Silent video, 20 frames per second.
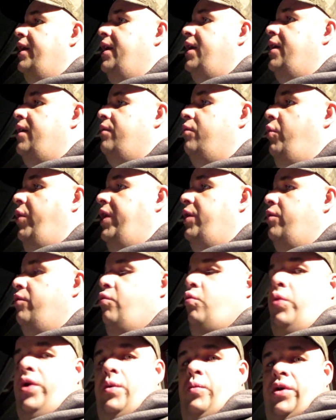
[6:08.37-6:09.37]
uh,
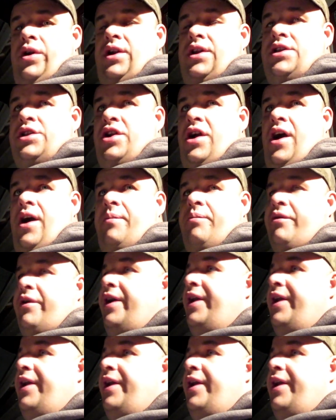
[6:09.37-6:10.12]
when when will it stop,